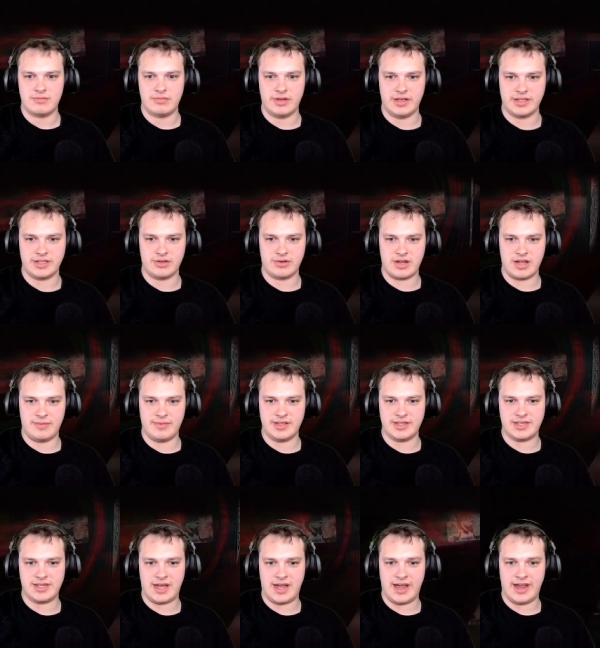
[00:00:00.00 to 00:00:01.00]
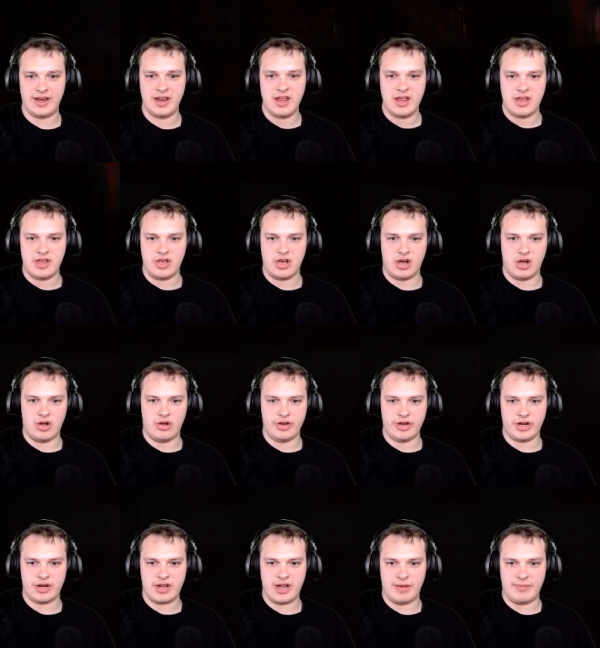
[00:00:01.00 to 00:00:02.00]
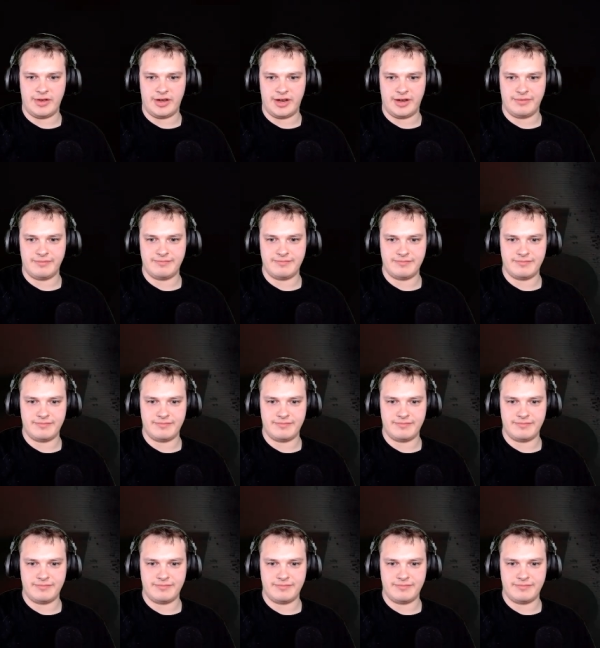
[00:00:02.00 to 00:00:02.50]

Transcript: Please don't come inside. Oh, you're coming in.